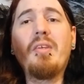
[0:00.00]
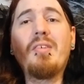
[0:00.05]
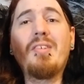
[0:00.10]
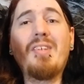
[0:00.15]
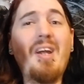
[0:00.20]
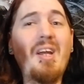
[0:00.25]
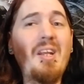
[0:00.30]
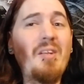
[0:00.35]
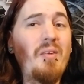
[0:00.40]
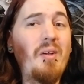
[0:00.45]
is a
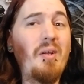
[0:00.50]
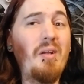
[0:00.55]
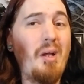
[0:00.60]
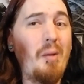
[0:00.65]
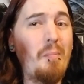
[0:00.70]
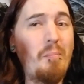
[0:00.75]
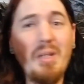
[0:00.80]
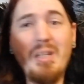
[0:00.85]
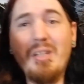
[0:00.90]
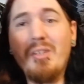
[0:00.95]
kind of
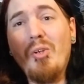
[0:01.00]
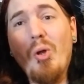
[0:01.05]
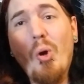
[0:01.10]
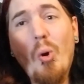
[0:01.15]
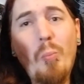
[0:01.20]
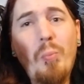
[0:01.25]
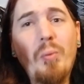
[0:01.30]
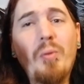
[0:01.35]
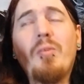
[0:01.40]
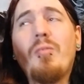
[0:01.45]
a big
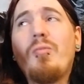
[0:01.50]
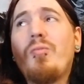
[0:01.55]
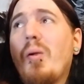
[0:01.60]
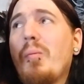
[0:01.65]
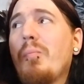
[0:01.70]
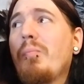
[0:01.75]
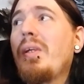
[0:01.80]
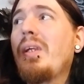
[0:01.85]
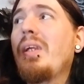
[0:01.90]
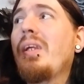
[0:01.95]
nope
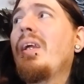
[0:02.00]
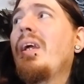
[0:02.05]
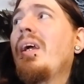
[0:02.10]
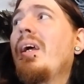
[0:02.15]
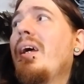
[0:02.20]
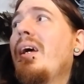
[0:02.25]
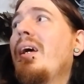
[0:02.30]
from me,